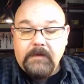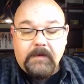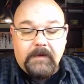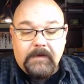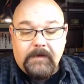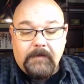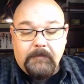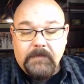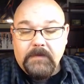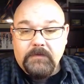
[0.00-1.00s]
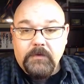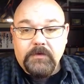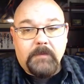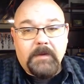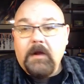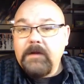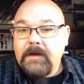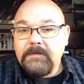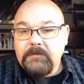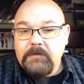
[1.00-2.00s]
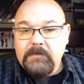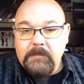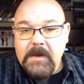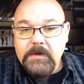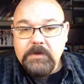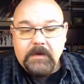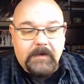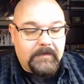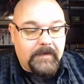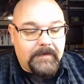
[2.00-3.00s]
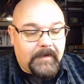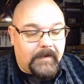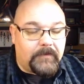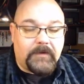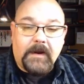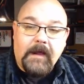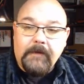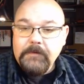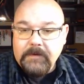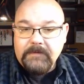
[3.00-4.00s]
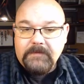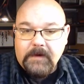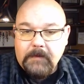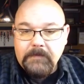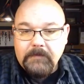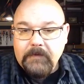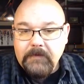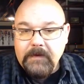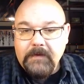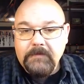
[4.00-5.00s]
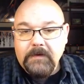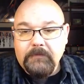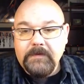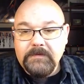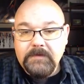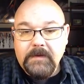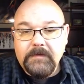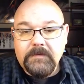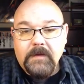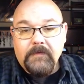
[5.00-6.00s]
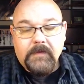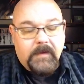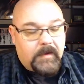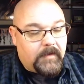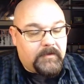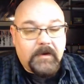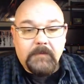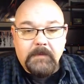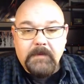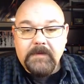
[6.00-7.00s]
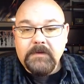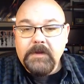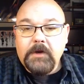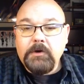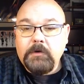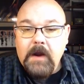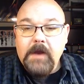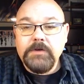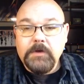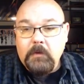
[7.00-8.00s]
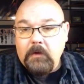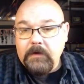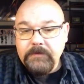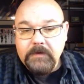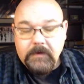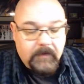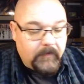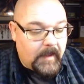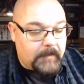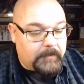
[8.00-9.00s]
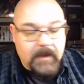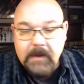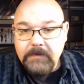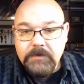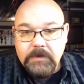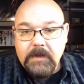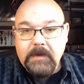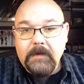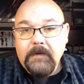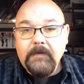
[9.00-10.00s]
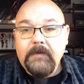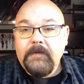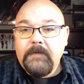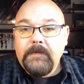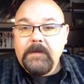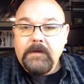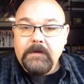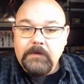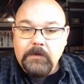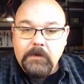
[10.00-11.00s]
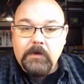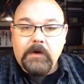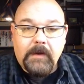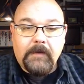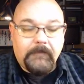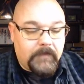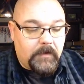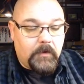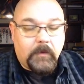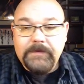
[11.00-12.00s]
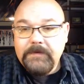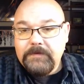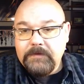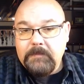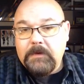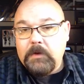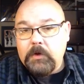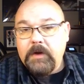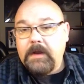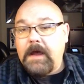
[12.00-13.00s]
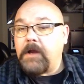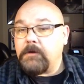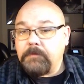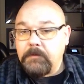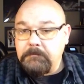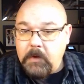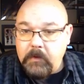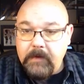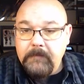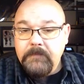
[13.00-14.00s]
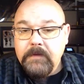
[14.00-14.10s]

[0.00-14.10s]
And so there's going to be all kinds of information and details on how you can set up different things and different scenes. And it's going to be basically a crash course, a PhD in learning your system, learning how to promote it,